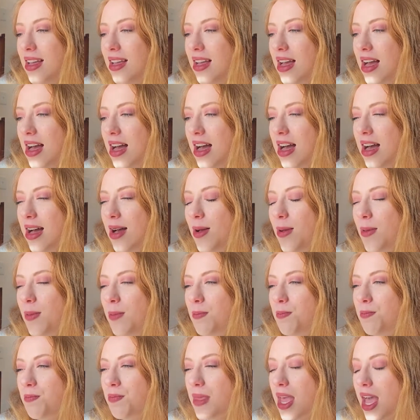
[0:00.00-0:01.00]

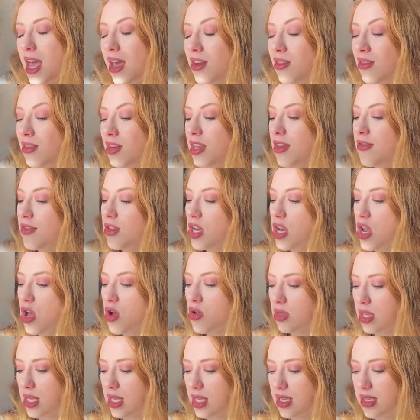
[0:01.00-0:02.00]
I don't even know,
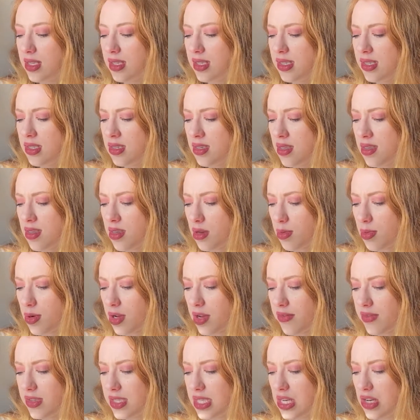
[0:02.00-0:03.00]
like, because this is the 3rd book
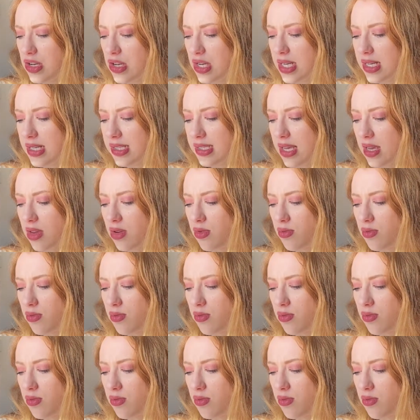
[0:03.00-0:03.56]
of a series, I don't